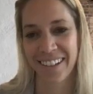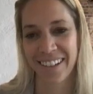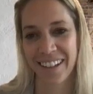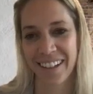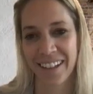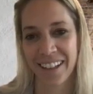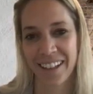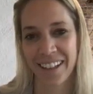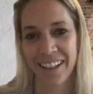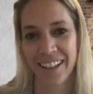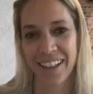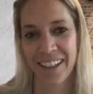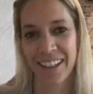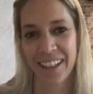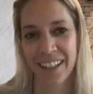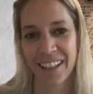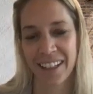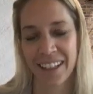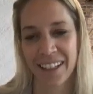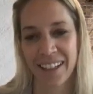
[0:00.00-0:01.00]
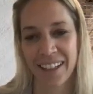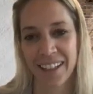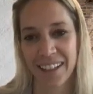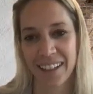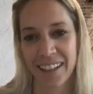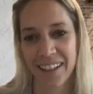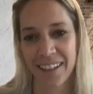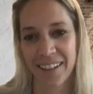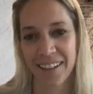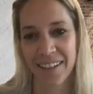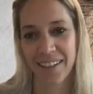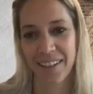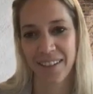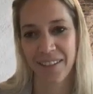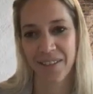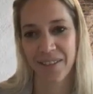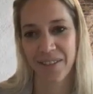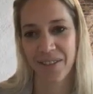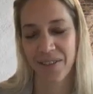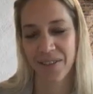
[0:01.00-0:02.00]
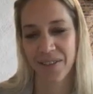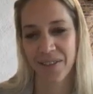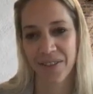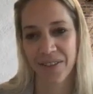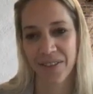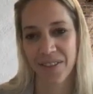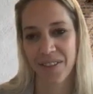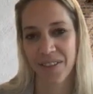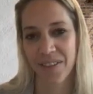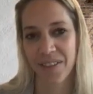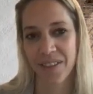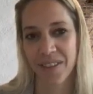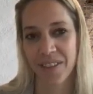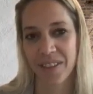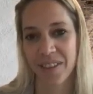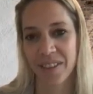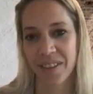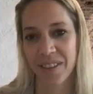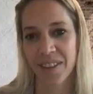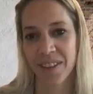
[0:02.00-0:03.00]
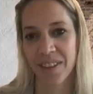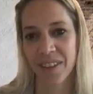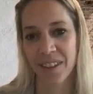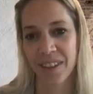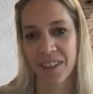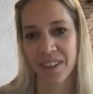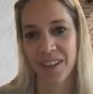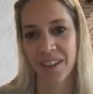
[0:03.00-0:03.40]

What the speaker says: This person isn't speaking.